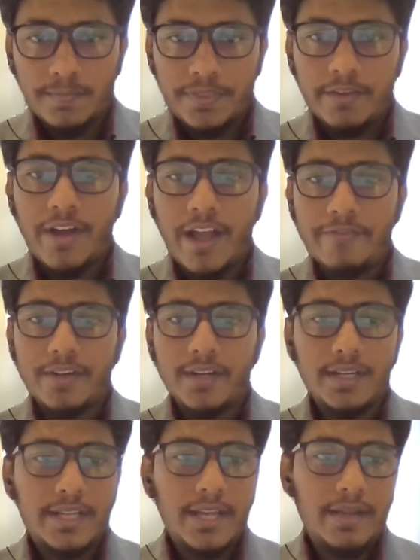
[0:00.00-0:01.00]
The
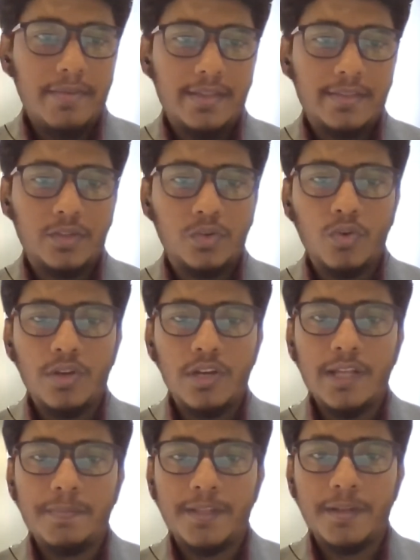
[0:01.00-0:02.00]
five-card game has grown
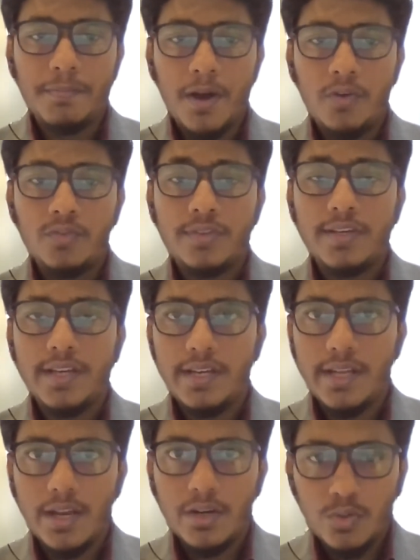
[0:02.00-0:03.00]
leaps and bounds in
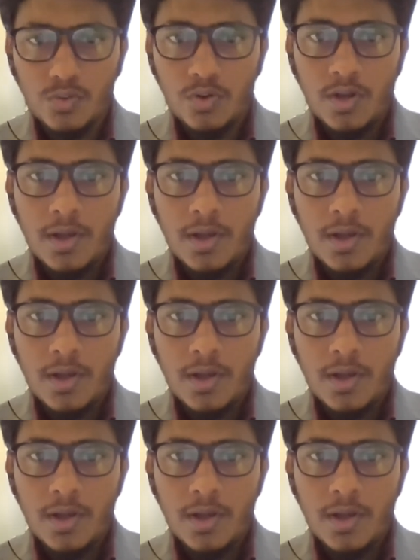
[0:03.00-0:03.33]
India too.